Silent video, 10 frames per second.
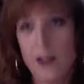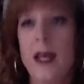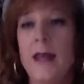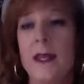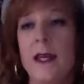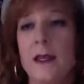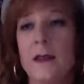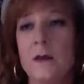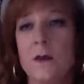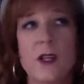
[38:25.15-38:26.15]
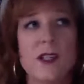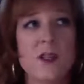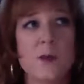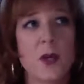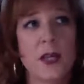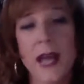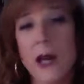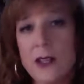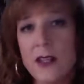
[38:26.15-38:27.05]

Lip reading: And then once it's pointed out